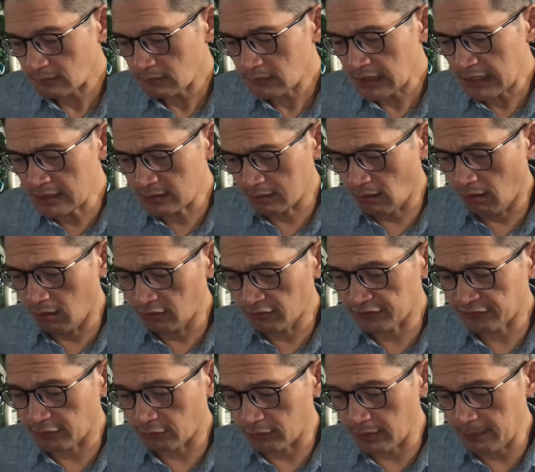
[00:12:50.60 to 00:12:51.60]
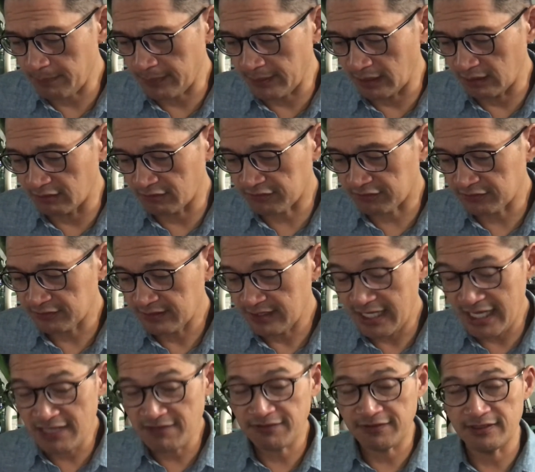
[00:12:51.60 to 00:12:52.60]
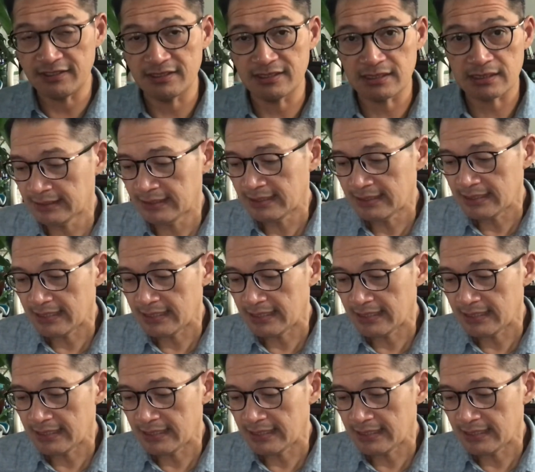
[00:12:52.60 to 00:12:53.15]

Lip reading: It also repels aphids.